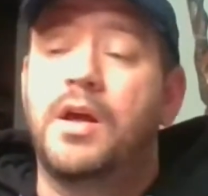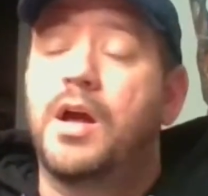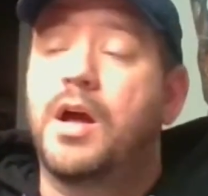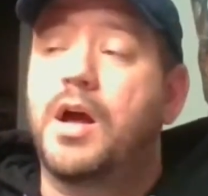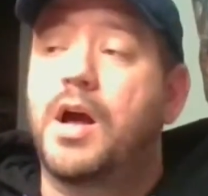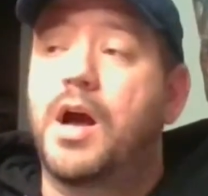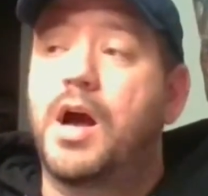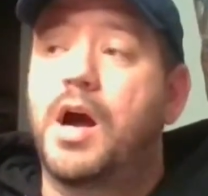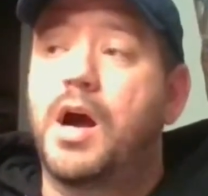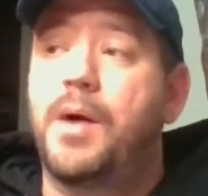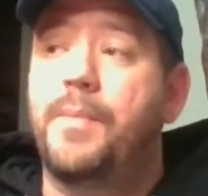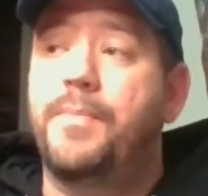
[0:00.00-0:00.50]

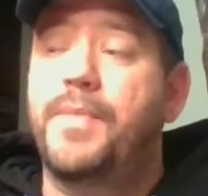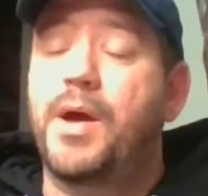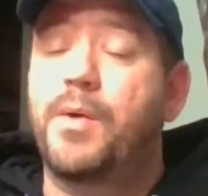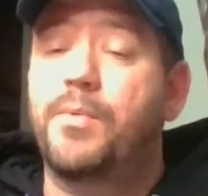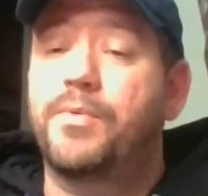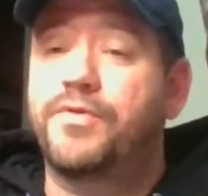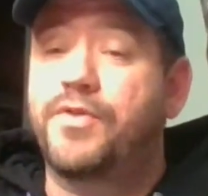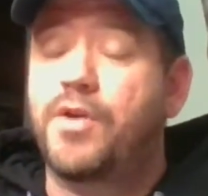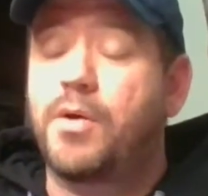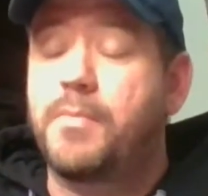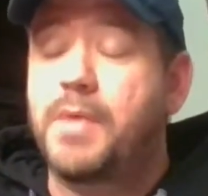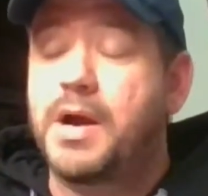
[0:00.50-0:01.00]
Um, that
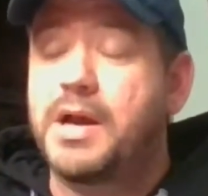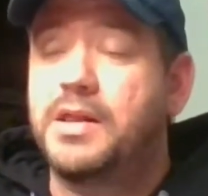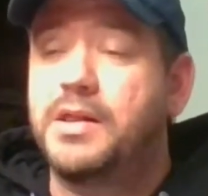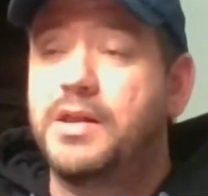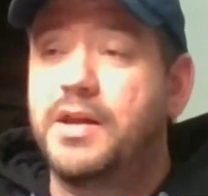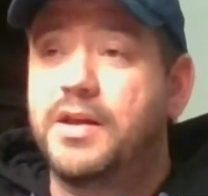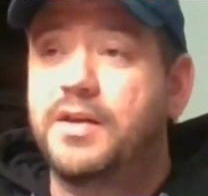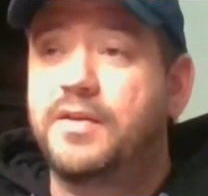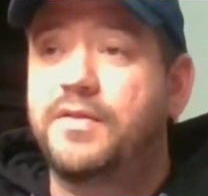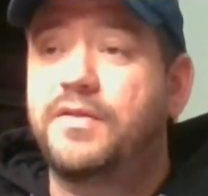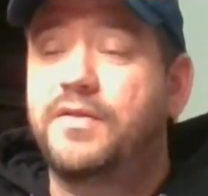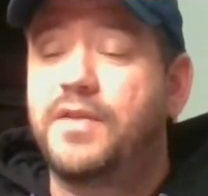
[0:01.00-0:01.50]
was on my
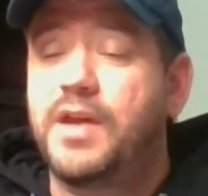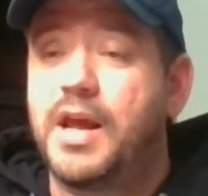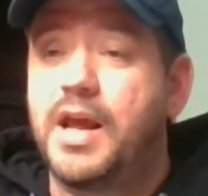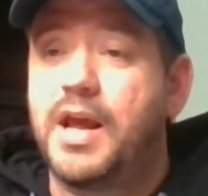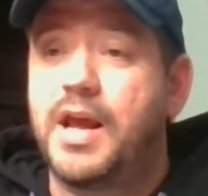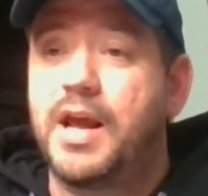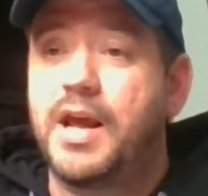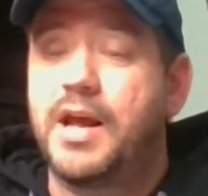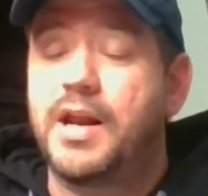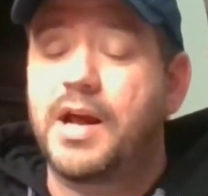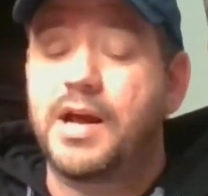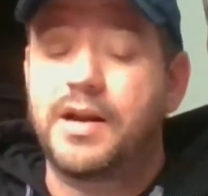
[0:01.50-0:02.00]
list,
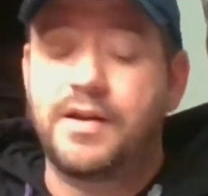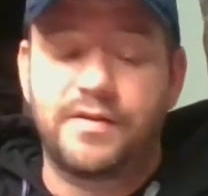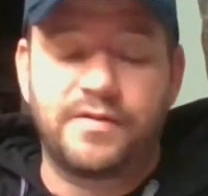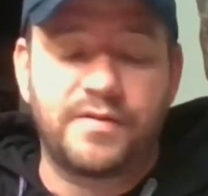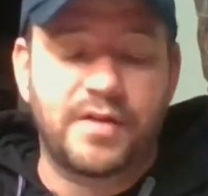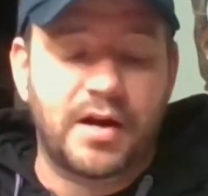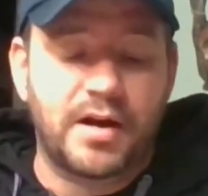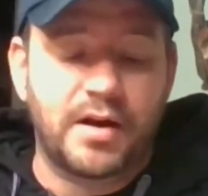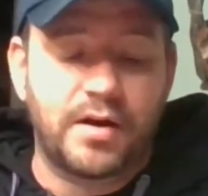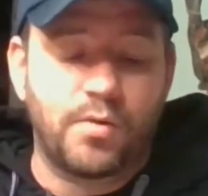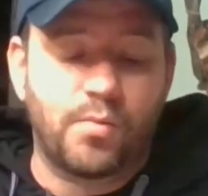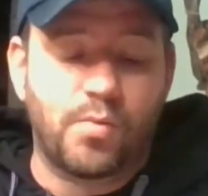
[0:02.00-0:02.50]
and I
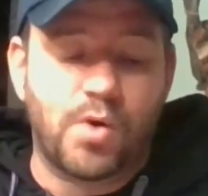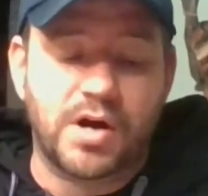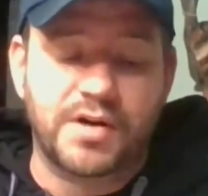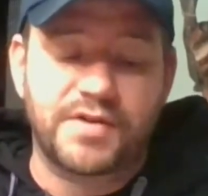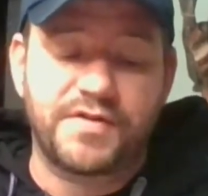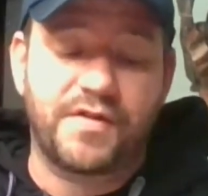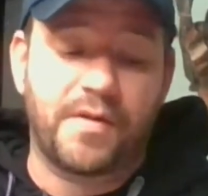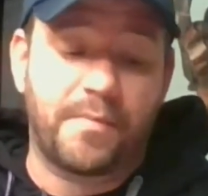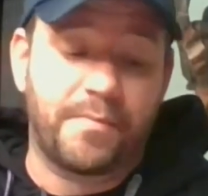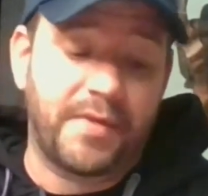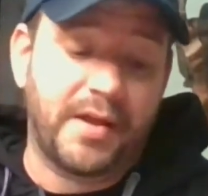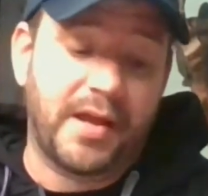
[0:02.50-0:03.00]
decided to watch
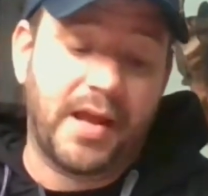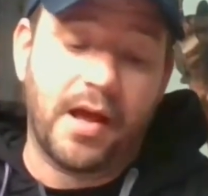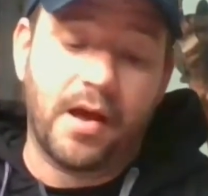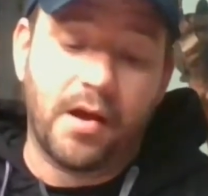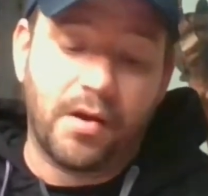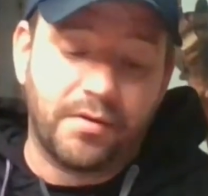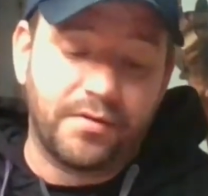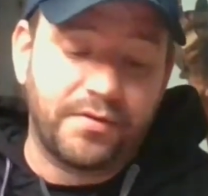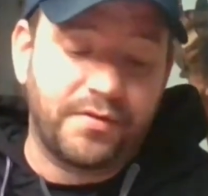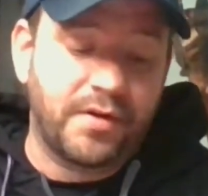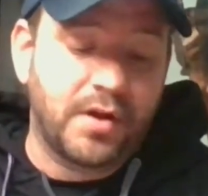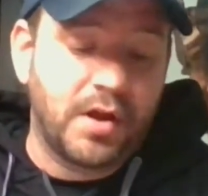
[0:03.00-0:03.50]
something
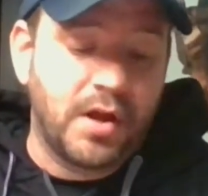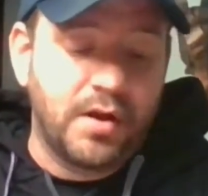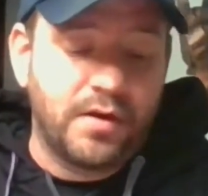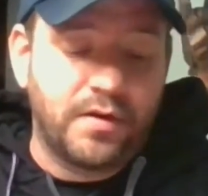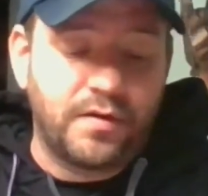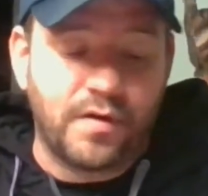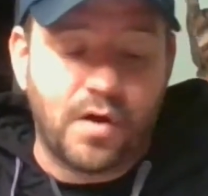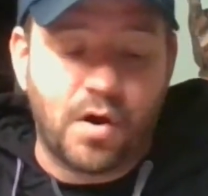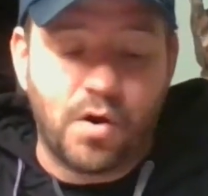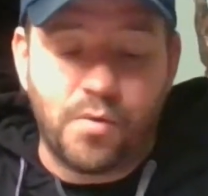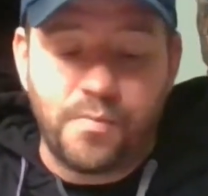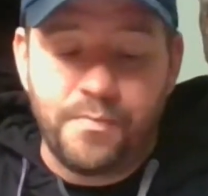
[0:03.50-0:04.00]
else.
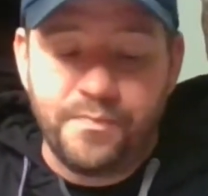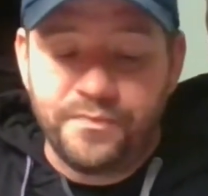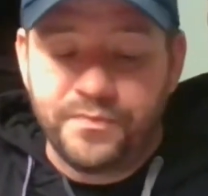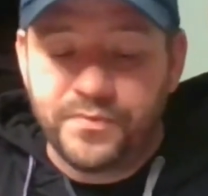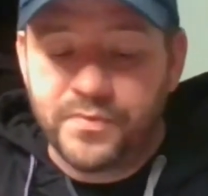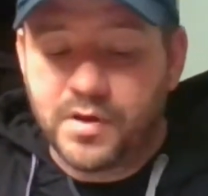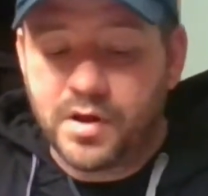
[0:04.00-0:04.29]
So